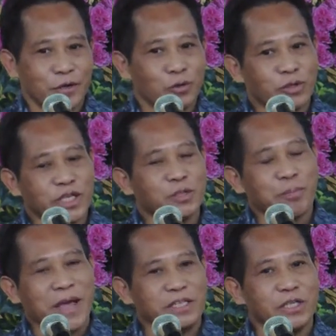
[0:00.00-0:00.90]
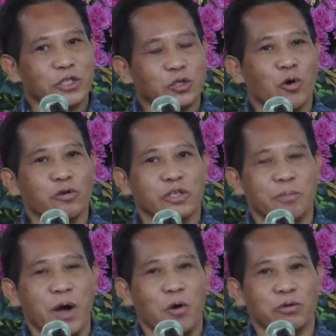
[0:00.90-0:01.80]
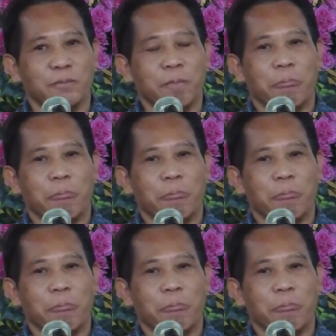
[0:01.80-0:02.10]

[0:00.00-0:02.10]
So this passage talks about